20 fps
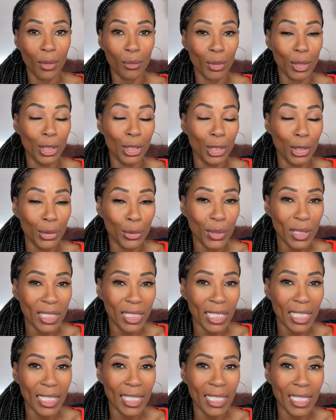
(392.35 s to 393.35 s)
a
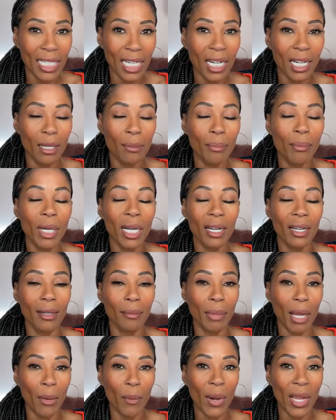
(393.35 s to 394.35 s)
reduced income uh,
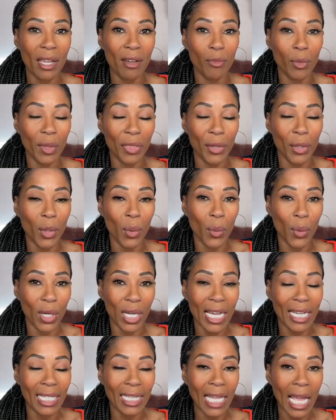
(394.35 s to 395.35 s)
by way of what the
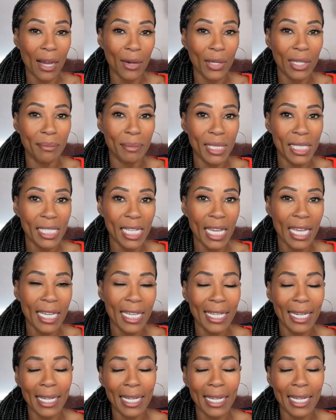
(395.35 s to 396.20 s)
court had allowed him to take.